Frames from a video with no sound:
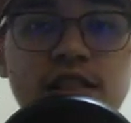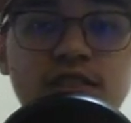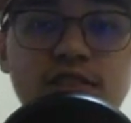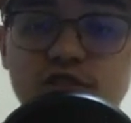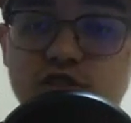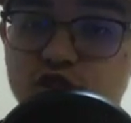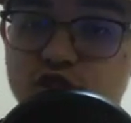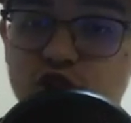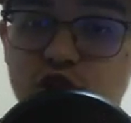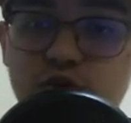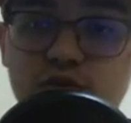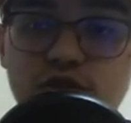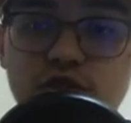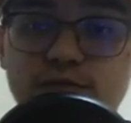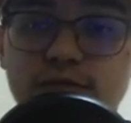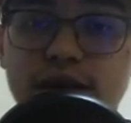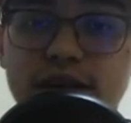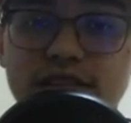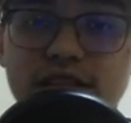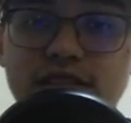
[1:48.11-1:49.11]
they're still a
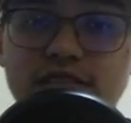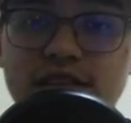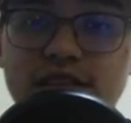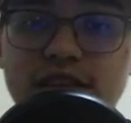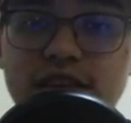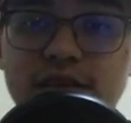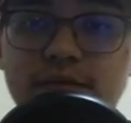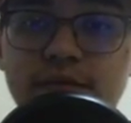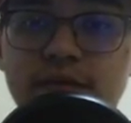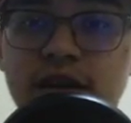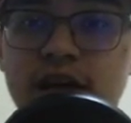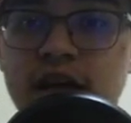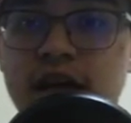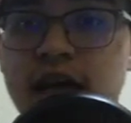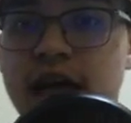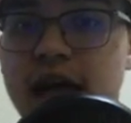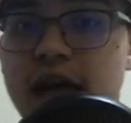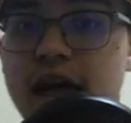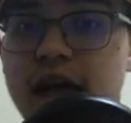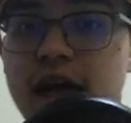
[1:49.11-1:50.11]
respected team.
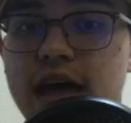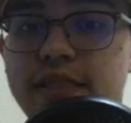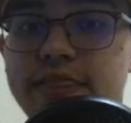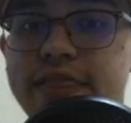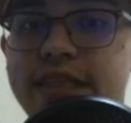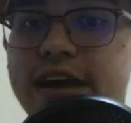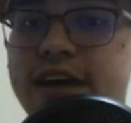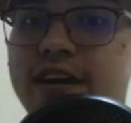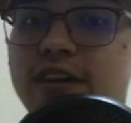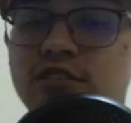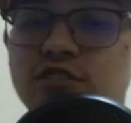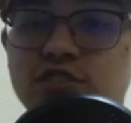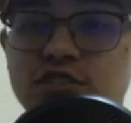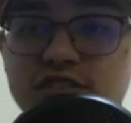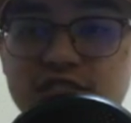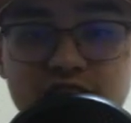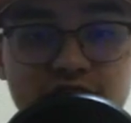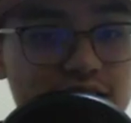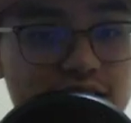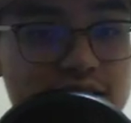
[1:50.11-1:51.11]
And they are
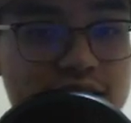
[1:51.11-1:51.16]
just